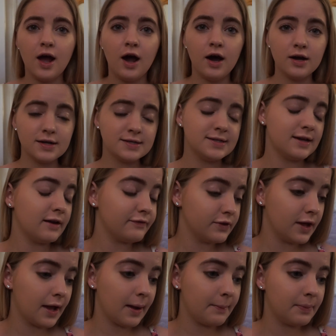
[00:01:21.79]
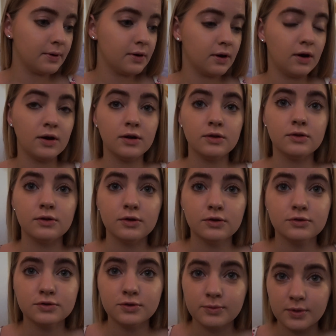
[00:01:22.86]
honestly I feel like I put on a
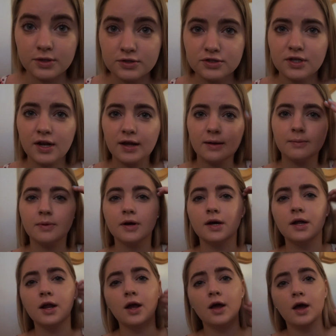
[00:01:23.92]
little too much today, but